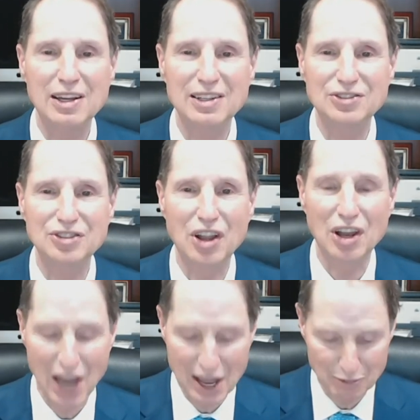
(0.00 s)
is the
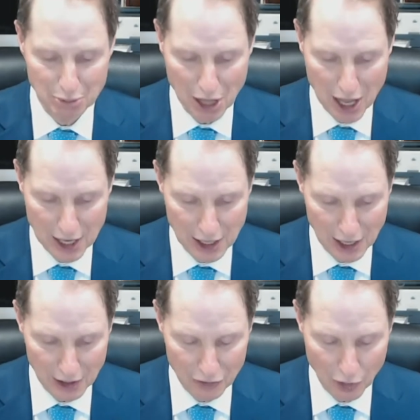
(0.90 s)
lifeblood
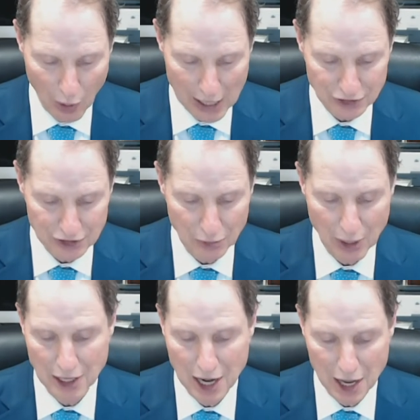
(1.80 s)
of the West. And
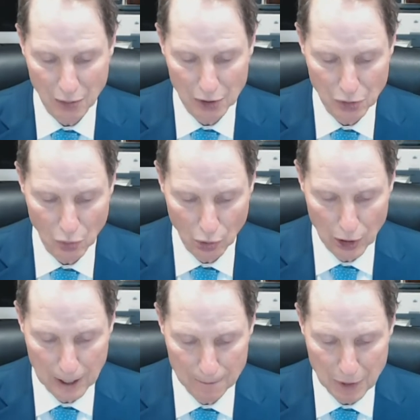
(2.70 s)
right now in
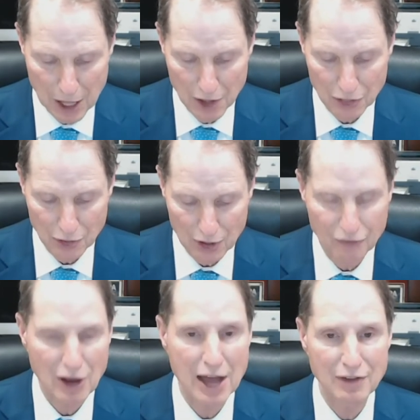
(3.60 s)
Oregon,
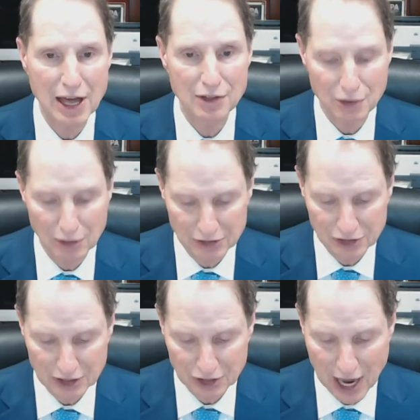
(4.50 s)
35 out of
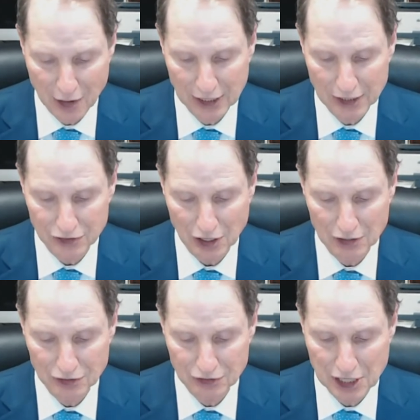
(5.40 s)
36 counties
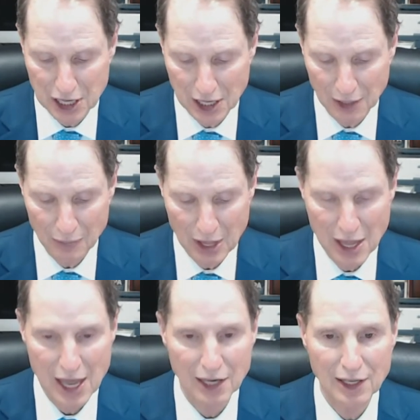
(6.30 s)
are seeing
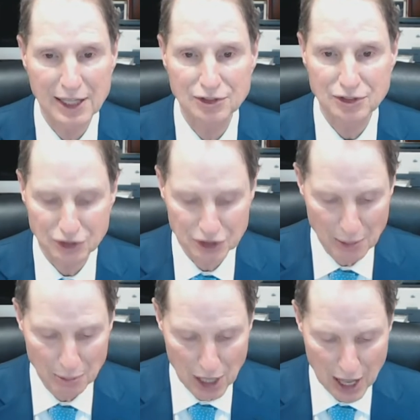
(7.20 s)
at least
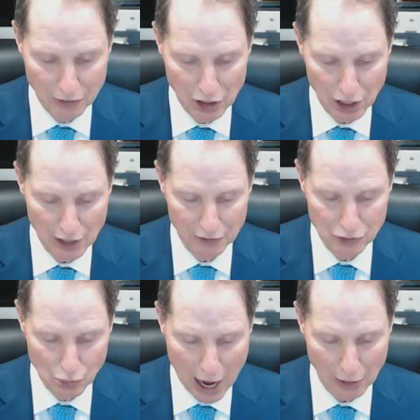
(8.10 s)
some level of
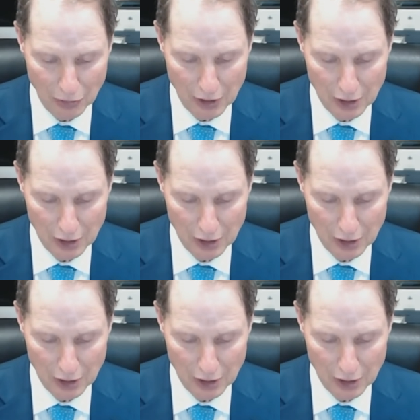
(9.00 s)
drought.